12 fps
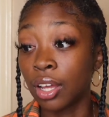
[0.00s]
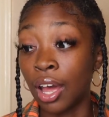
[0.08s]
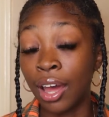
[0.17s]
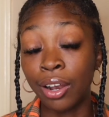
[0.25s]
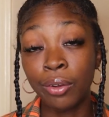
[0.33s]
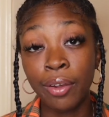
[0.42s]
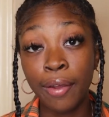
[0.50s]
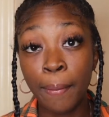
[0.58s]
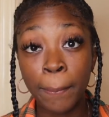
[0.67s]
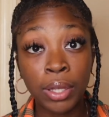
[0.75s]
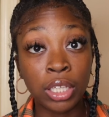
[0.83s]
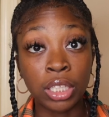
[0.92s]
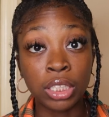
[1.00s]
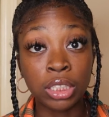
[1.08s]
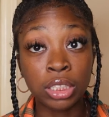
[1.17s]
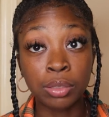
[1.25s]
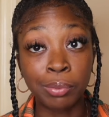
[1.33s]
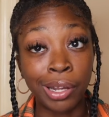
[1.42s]
I don't have
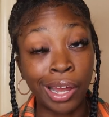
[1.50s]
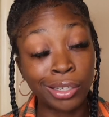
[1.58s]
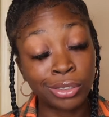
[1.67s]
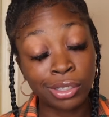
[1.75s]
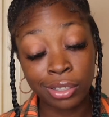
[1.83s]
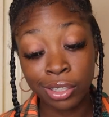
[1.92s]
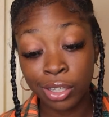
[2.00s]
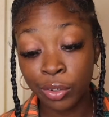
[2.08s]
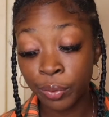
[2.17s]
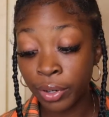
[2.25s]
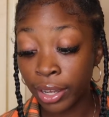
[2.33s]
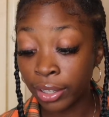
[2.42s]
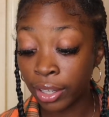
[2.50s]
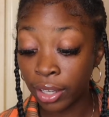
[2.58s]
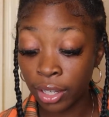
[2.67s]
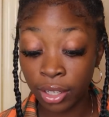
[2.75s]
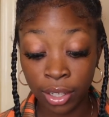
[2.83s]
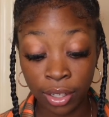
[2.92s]
much, but I can try to give what I
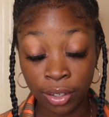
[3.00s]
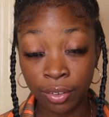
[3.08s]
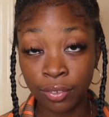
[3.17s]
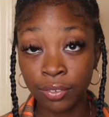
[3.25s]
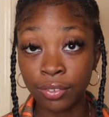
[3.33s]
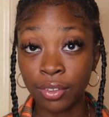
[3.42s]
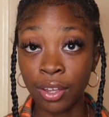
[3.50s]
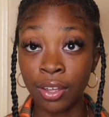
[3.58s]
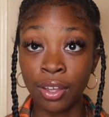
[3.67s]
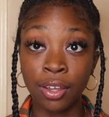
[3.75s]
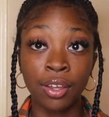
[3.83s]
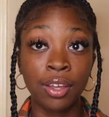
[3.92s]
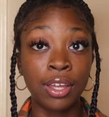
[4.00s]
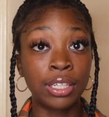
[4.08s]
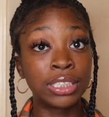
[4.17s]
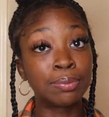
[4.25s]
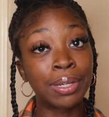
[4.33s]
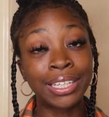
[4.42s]
can give.
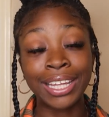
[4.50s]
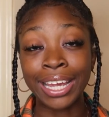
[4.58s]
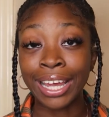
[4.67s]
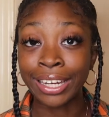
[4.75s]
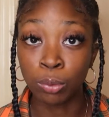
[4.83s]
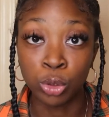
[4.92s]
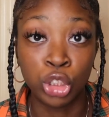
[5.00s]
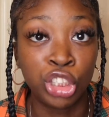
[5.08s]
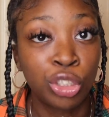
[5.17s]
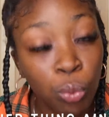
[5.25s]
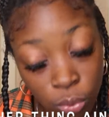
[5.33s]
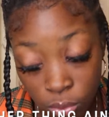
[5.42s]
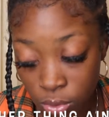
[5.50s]
This mother thing ain't no joke.